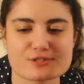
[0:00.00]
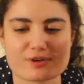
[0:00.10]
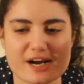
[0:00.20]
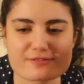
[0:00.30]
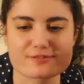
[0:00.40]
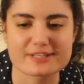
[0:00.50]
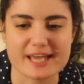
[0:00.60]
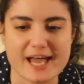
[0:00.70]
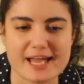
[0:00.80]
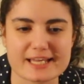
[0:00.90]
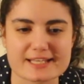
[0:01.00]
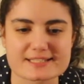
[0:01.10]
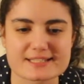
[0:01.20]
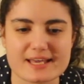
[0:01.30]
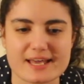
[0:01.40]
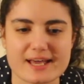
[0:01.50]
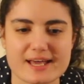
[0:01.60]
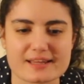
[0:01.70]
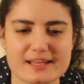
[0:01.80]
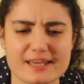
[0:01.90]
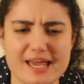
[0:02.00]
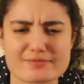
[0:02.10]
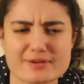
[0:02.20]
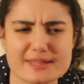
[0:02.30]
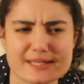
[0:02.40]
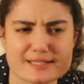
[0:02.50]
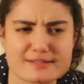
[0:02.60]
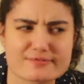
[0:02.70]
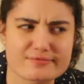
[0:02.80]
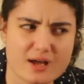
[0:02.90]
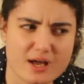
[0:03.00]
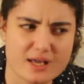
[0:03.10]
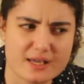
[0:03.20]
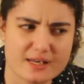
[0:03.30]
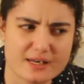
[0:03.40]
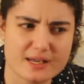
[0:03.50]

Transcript: rival gangs, and like everything's fine,